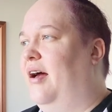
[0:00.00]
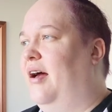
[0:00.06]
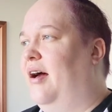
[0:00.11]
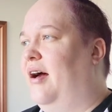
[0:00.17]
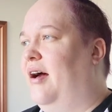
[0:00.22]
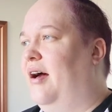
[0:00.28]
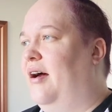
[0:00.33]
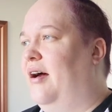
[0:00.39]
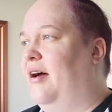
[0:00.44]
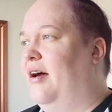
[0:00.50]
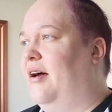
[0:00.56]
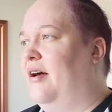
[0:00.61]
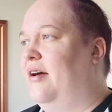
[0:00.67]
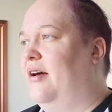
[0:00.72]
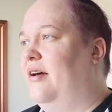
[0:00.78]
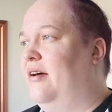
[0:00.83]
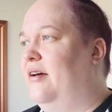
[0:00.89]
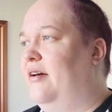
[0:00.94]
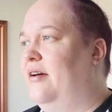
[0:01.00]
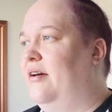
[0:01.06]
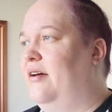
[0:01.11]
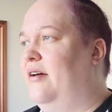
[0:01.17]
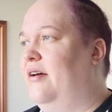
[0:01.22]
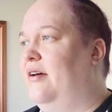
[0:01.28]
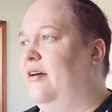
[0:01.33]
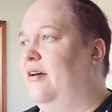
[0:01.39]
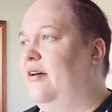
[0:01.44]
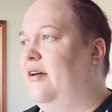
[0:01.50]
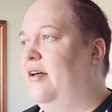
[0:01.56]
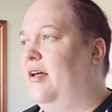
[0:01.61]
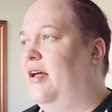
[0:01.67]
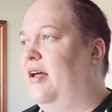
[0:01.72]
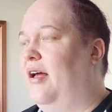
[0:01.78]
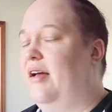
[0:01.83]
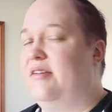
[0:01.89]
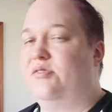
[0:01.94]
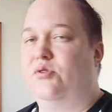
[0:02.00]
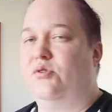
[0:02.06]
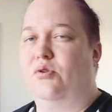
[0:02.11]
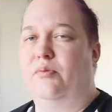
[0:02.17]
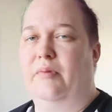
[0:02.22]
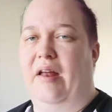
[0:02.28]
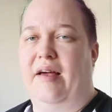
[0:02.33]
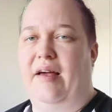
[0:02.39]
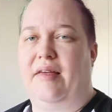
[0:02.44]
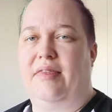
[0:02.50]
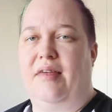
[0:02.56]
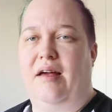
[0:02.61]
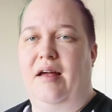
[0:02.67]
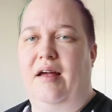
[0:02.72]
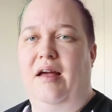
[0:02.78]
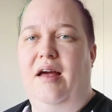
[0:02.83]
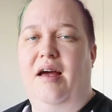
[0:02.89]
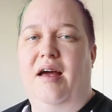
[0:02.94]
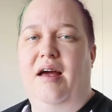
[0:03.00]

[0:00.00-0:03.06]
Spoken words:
a Zoom like thing.